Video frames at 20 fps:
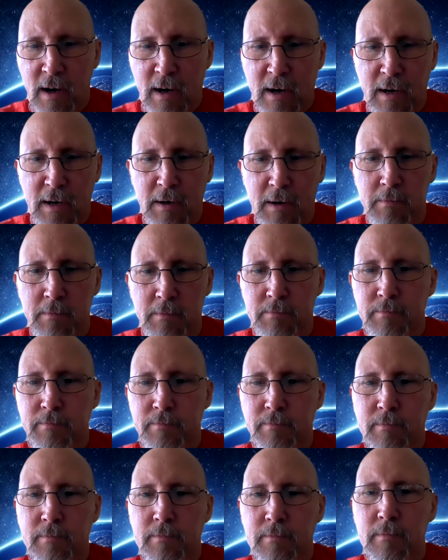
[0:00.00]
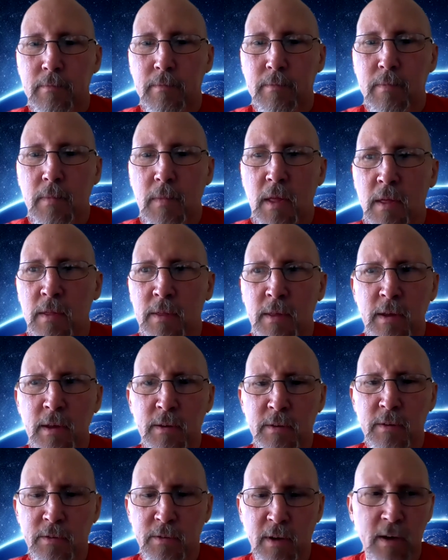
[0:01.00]
um,
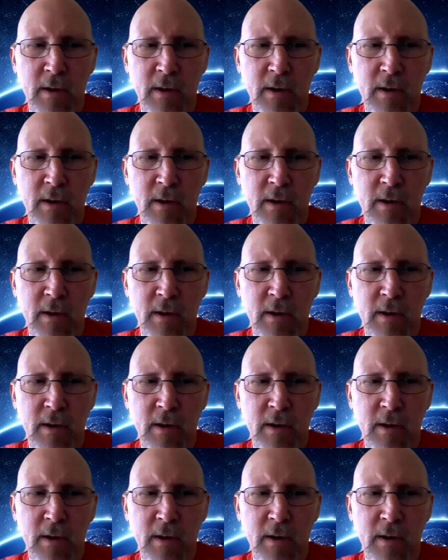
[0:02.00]
these